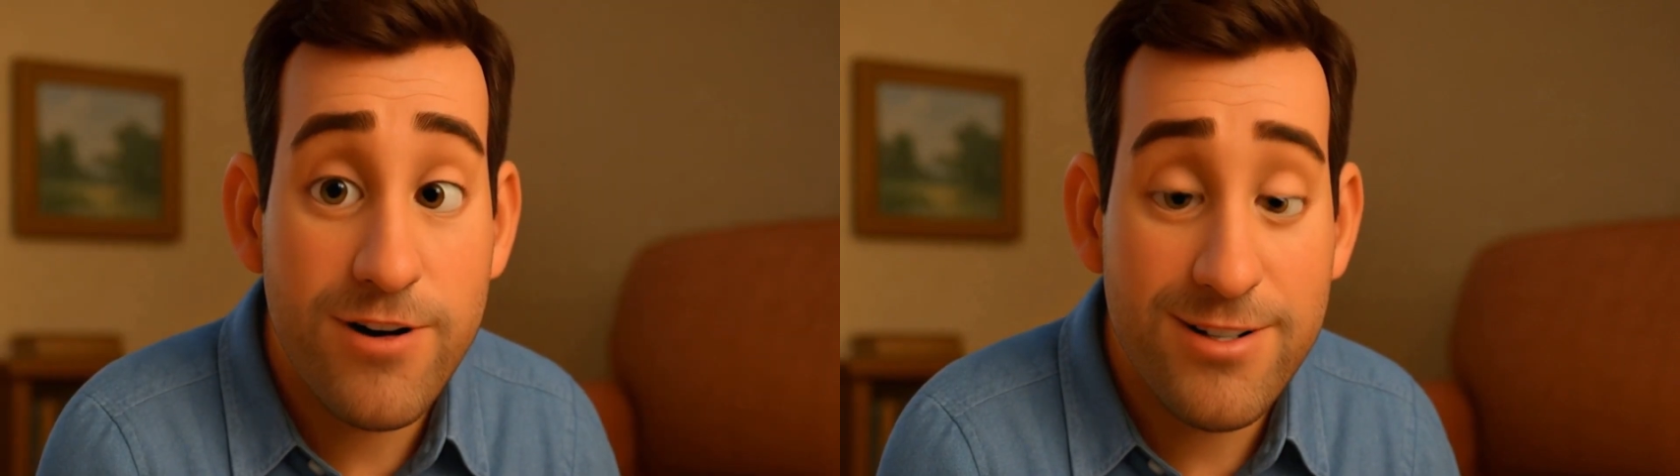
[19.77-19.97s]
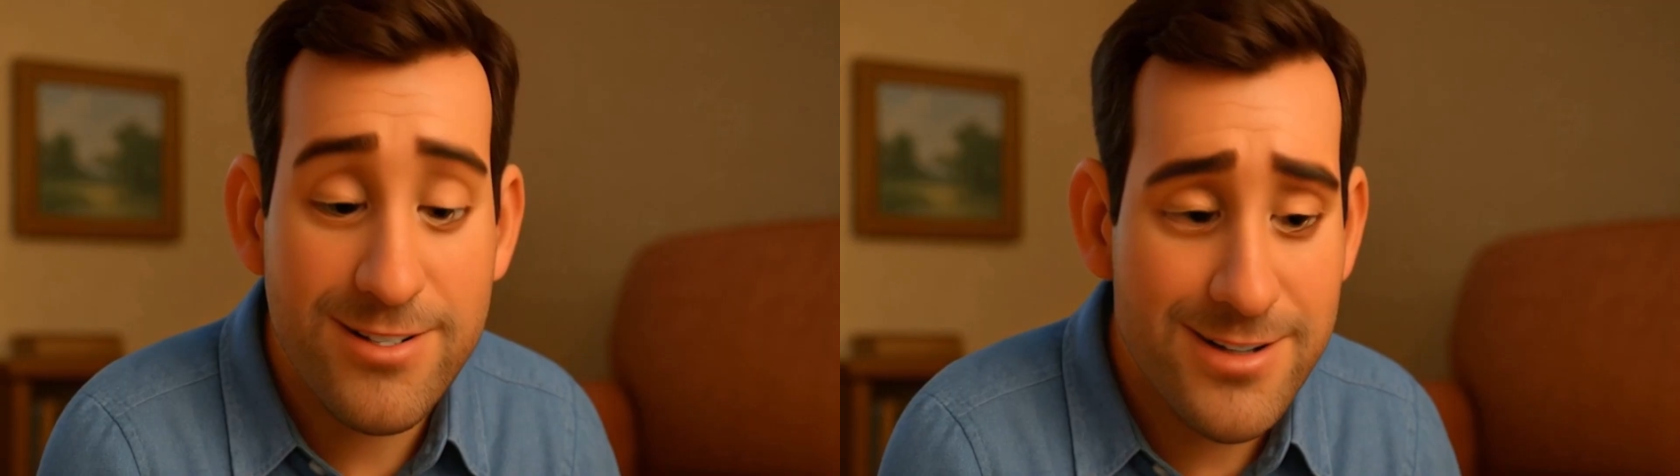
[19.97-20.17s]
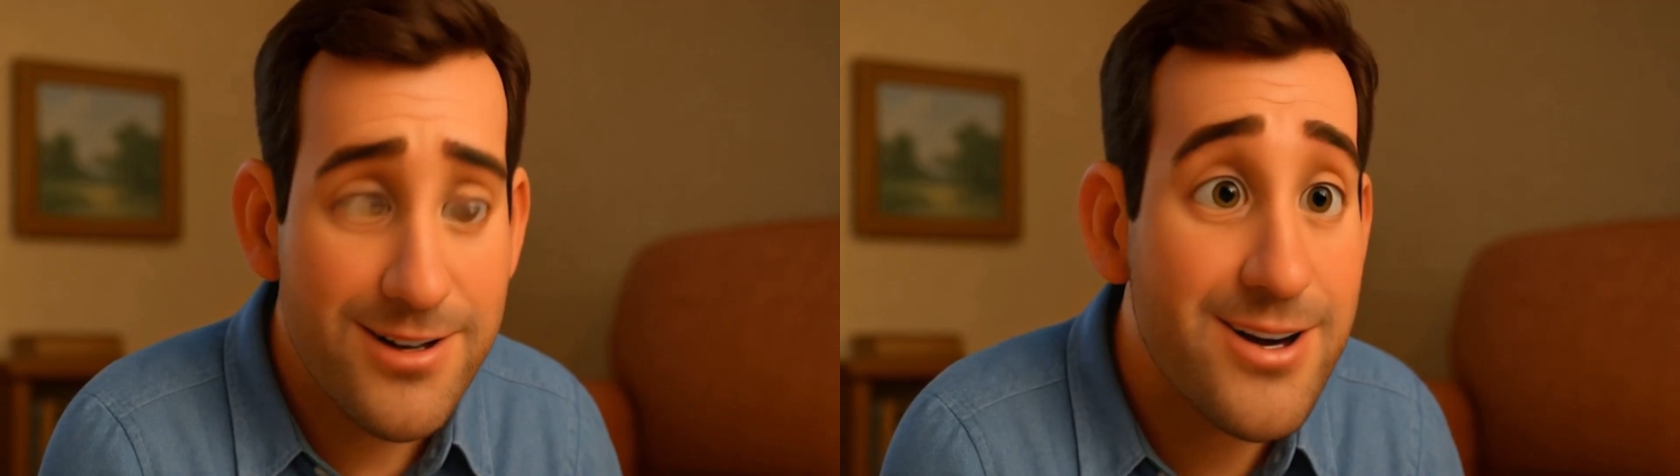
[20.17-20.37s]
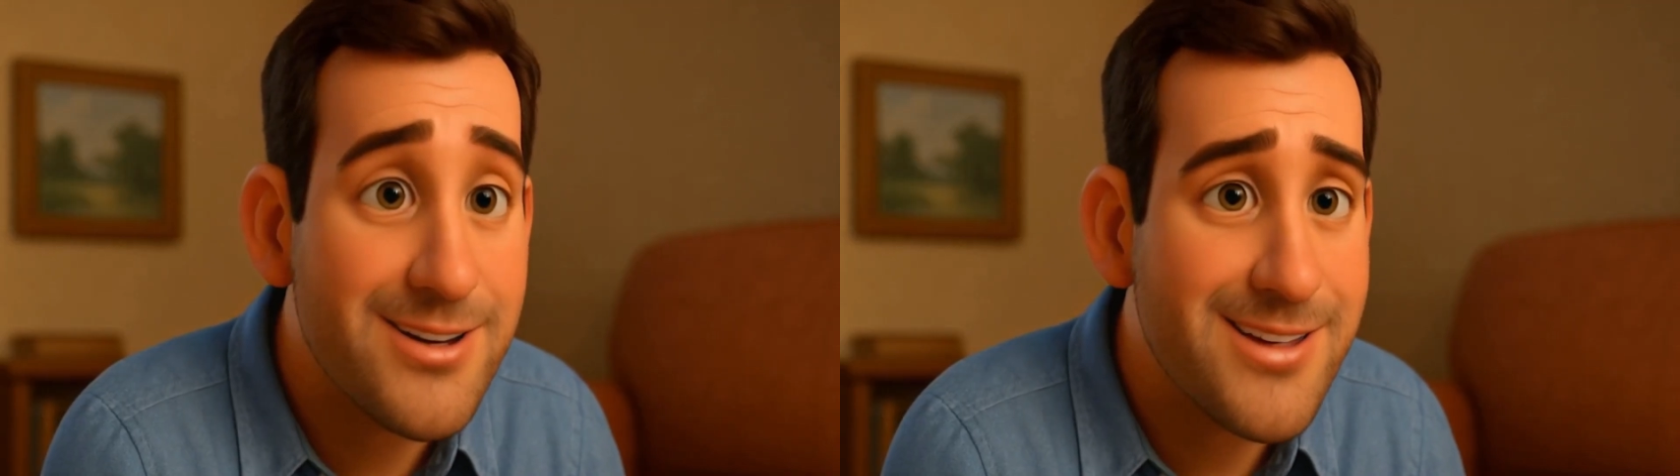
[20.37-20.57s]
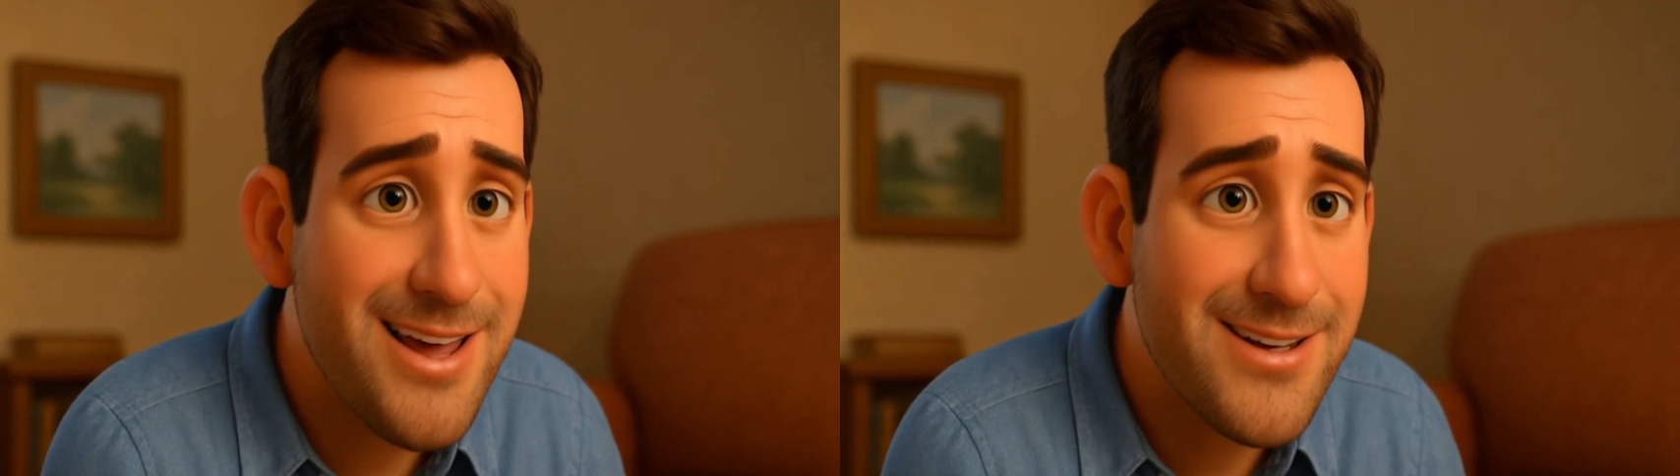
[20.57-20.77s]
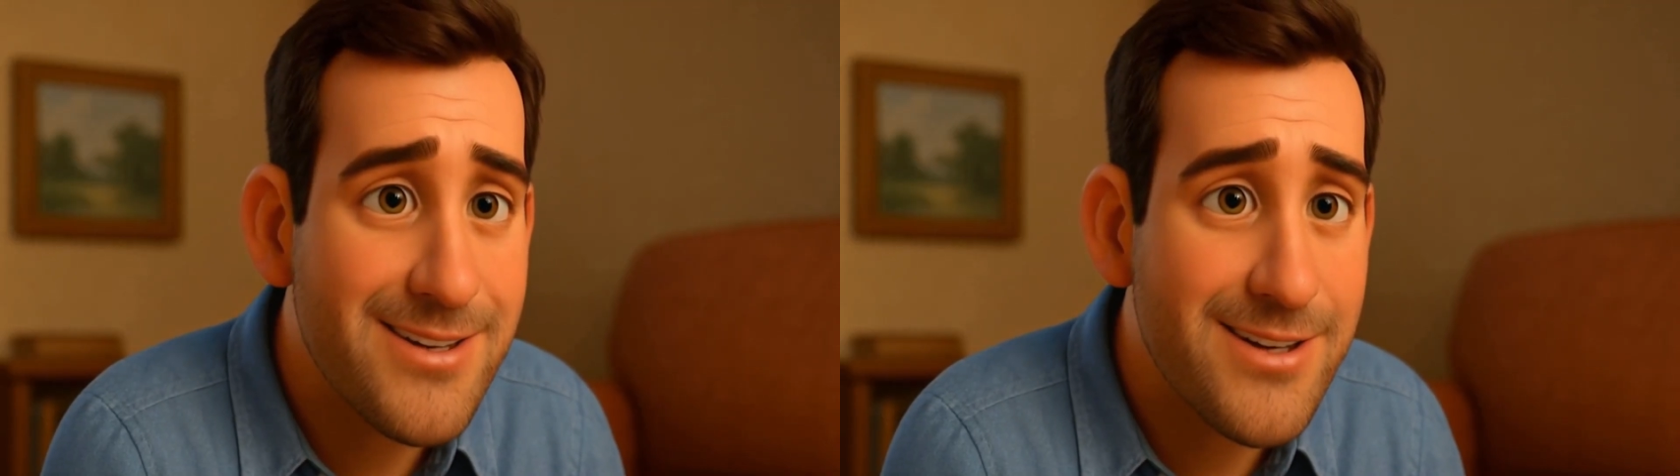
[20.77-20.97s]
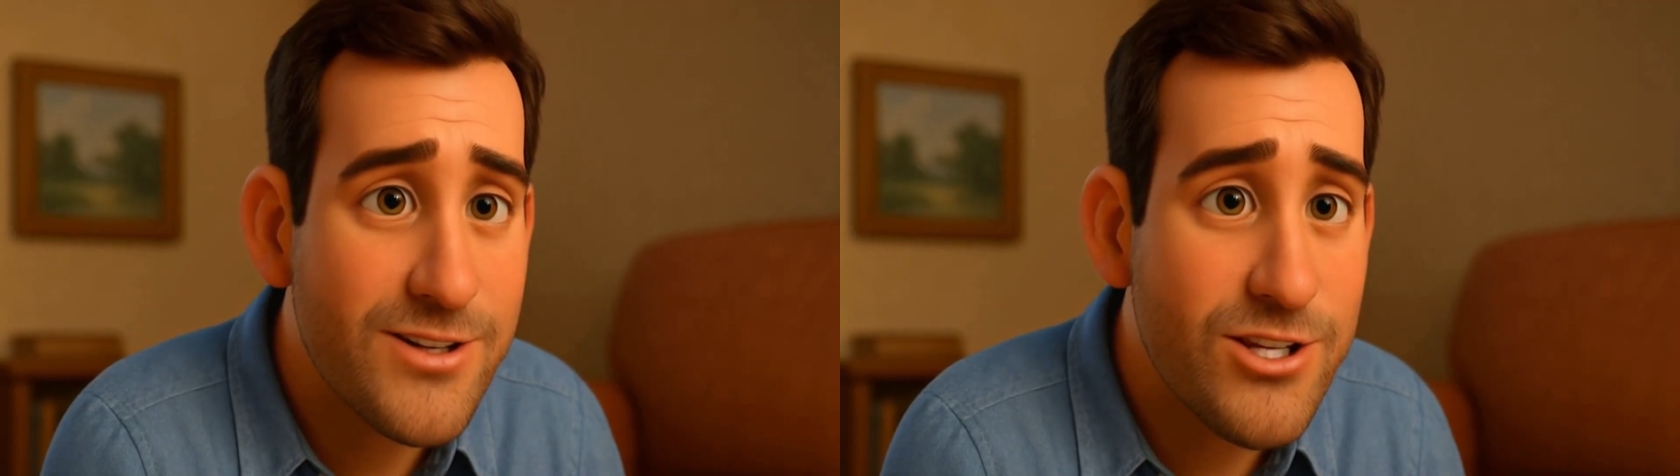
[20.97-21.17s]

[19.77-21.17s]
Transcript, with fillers: keep designs consistent